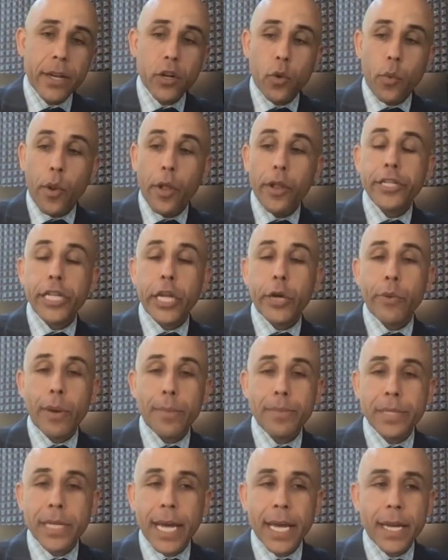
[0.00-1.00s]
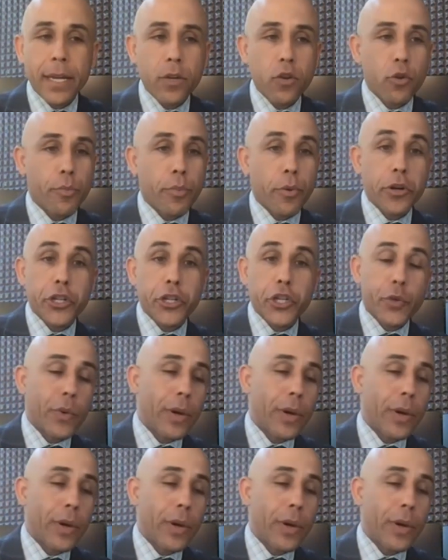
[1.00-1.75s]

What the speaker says: your real estate website, your personal